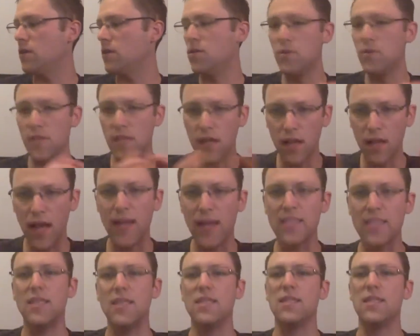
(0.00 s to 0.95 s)
using
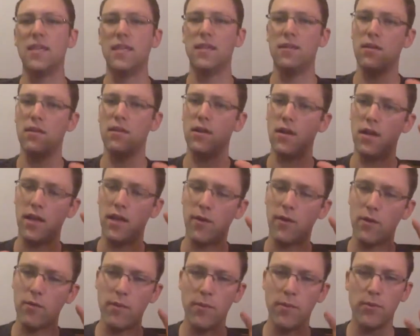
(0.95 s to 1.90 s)
classes and
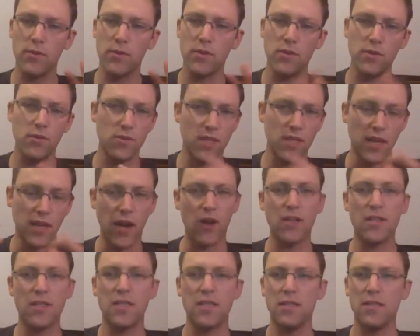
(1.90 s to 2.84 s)
allowing people to use
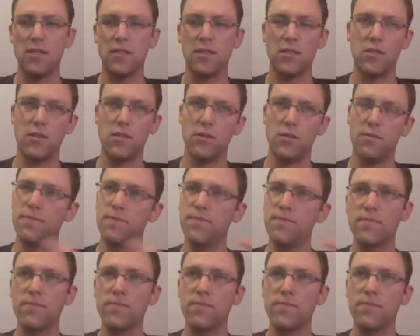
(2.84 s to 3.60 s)
inheritance to